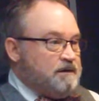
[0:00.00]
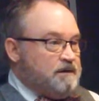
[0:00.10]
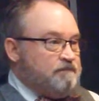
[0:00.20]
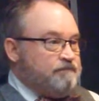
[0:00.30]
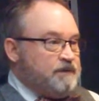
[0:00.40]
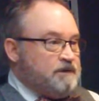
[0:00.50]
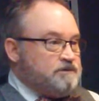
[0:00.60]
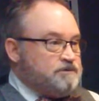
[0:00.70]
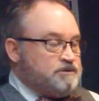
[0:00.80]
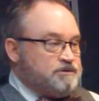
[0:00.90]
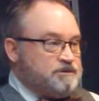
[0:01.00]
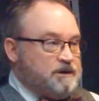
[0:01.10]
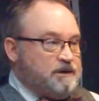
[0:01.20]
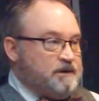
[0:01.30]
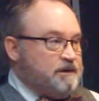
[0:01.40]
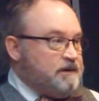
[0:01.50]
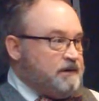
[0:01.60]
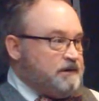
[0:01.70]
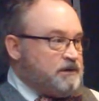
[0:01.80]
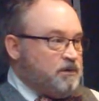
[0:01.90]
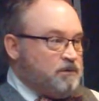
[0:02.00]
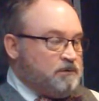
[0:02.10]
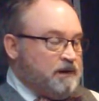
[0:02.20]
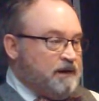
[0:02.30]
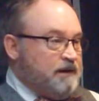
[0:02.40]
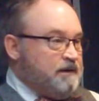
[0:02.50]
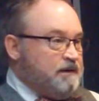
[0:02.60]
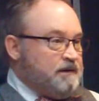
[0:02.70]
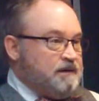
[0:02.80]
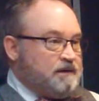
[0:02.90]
And just need to go online,